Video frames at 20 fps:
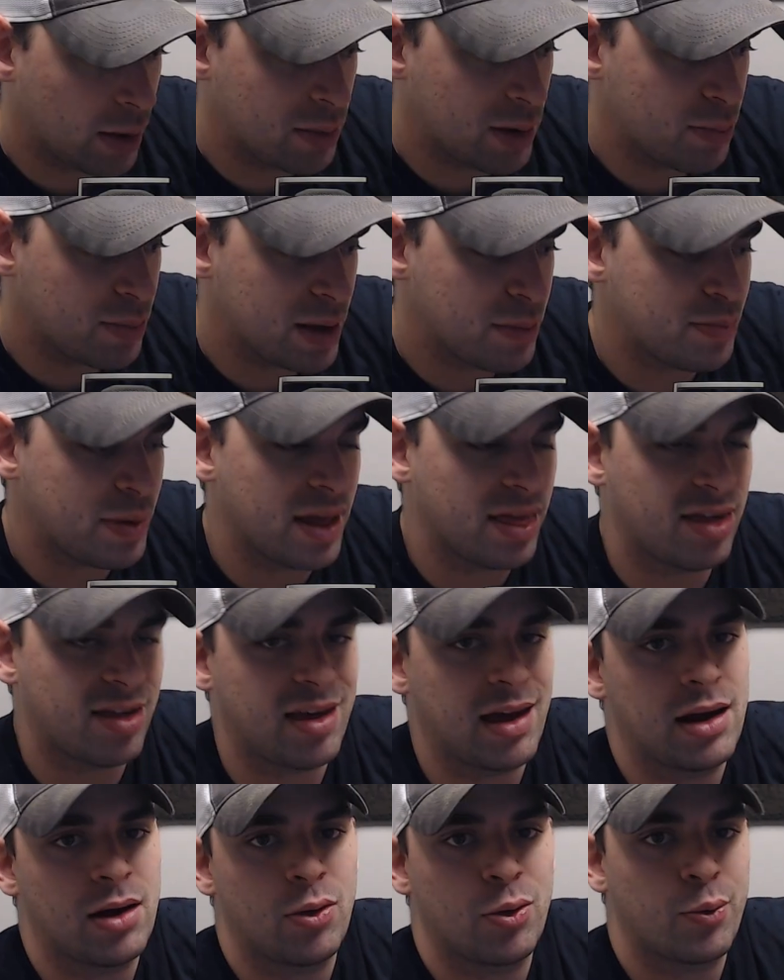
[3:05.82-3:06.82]
to beat Penn
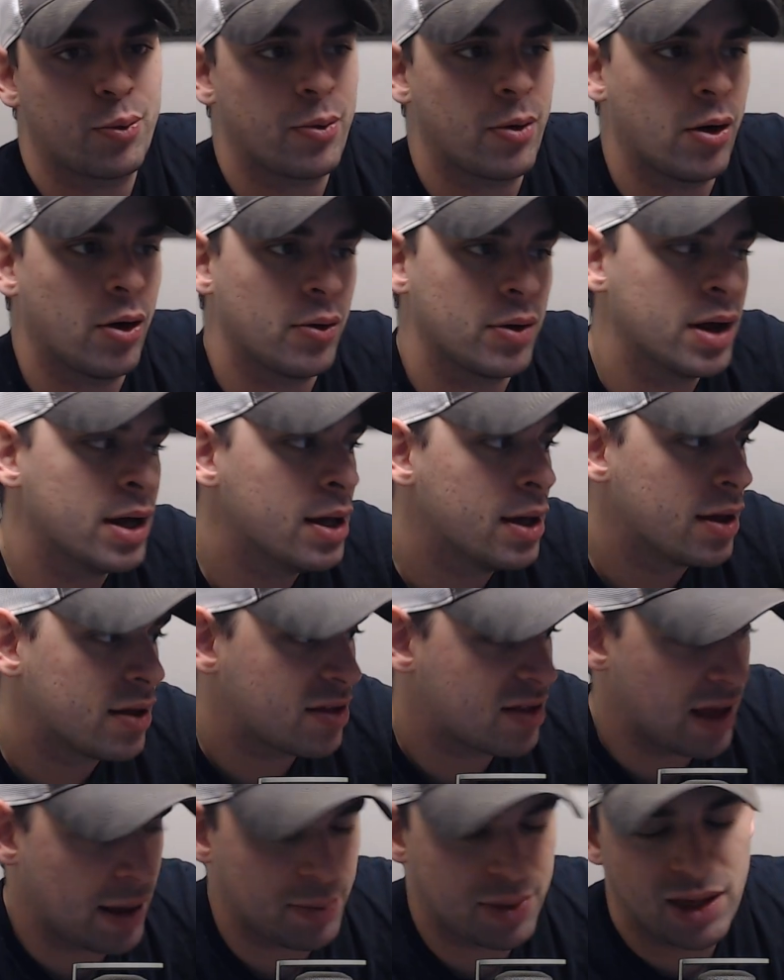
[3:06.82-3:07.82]
State on the road.
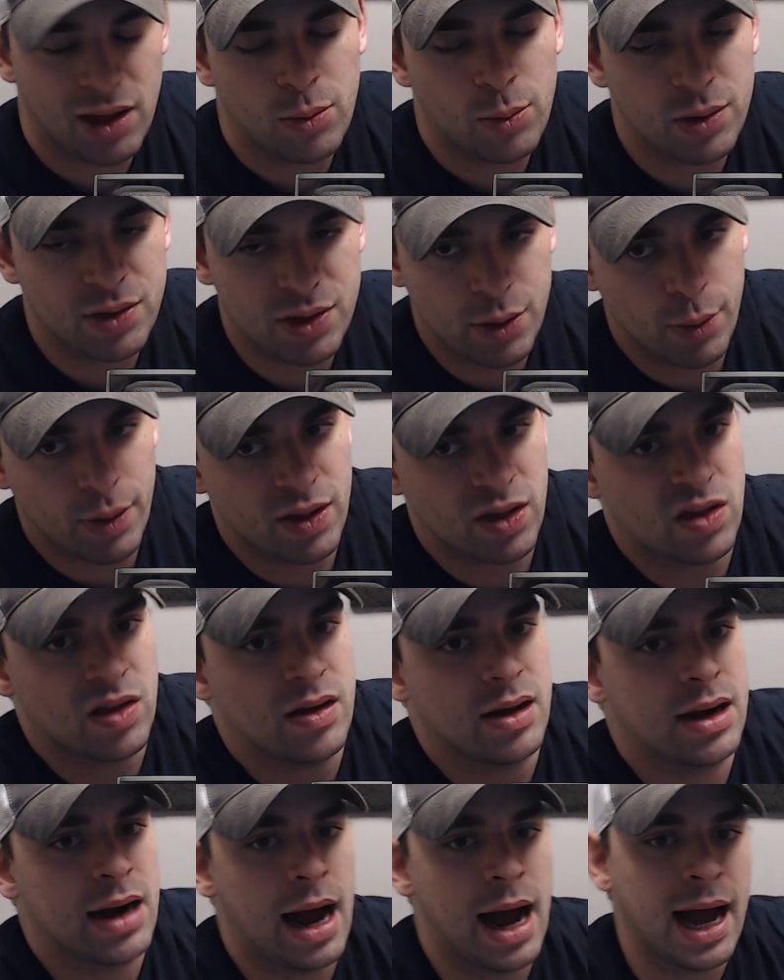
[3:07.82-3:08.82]
Same thing with
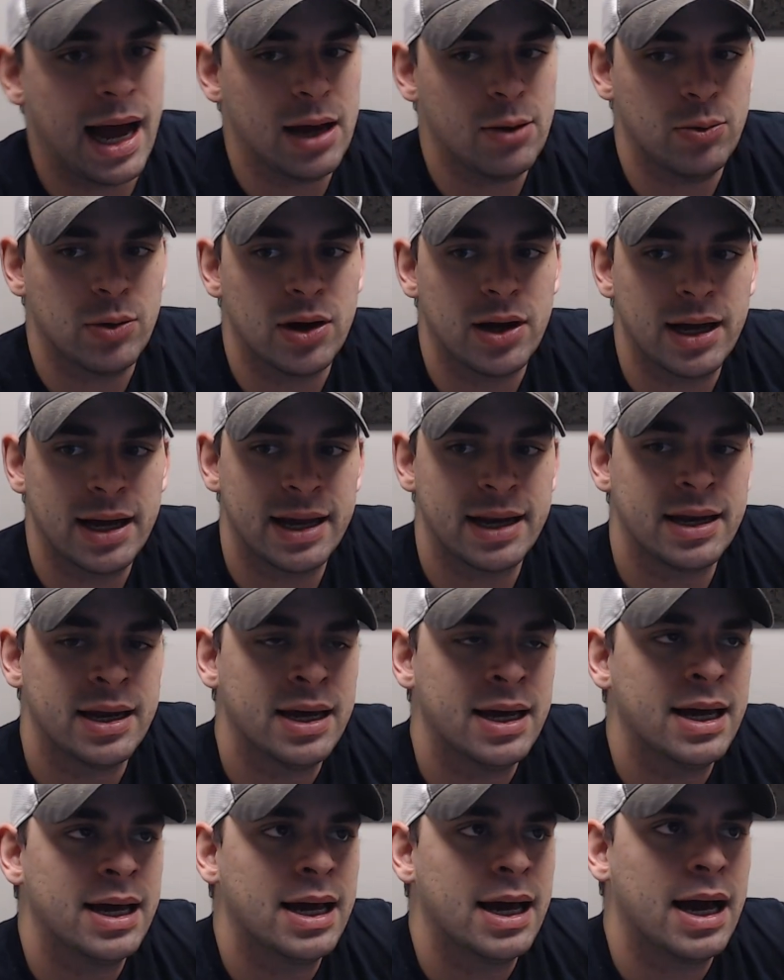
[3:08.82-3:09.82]
USC and Iowa. And
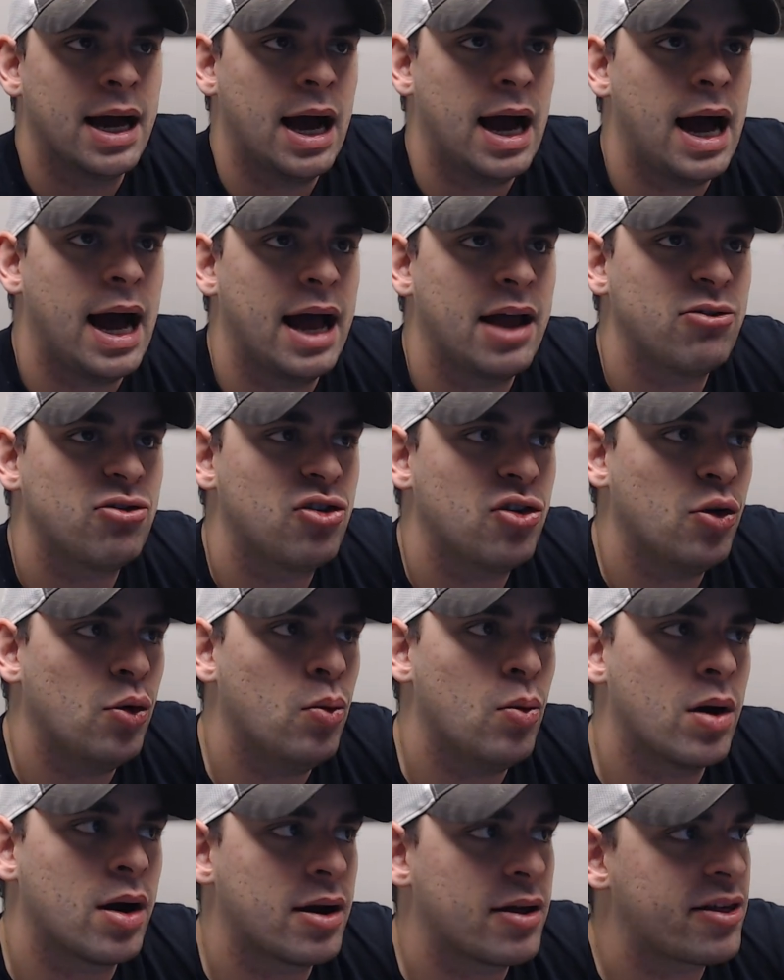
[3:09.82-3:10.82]
I do
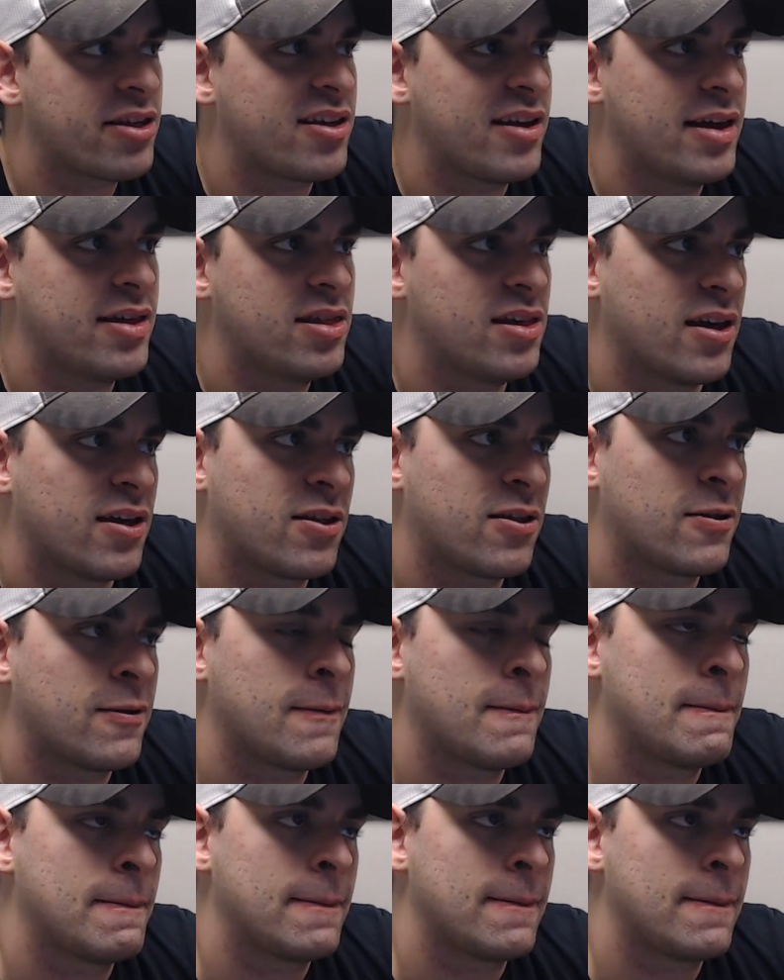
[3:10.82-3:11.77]
want to say this.